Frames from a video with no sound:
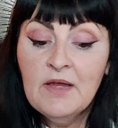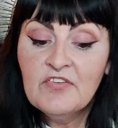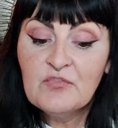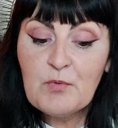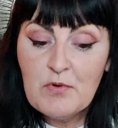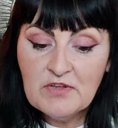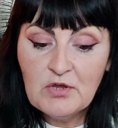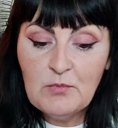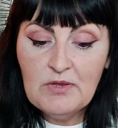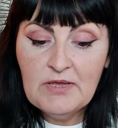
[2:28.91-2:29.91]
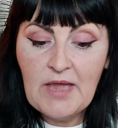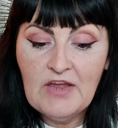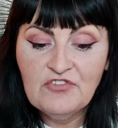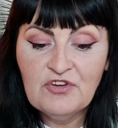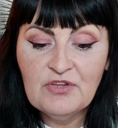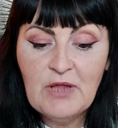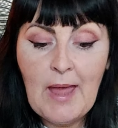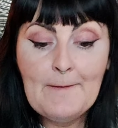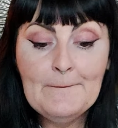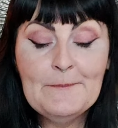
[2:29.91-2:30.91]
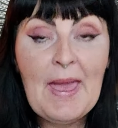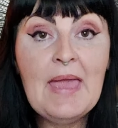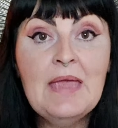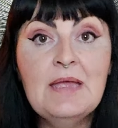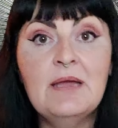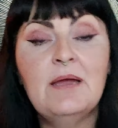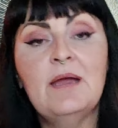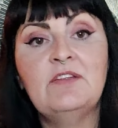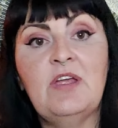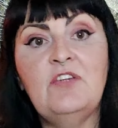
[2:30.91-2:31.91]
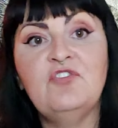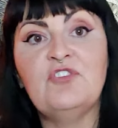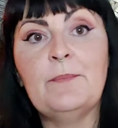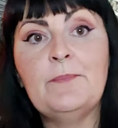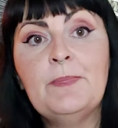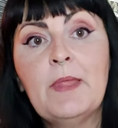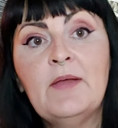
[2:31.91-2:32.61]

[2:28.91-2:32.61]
Spirit communication and paying attention.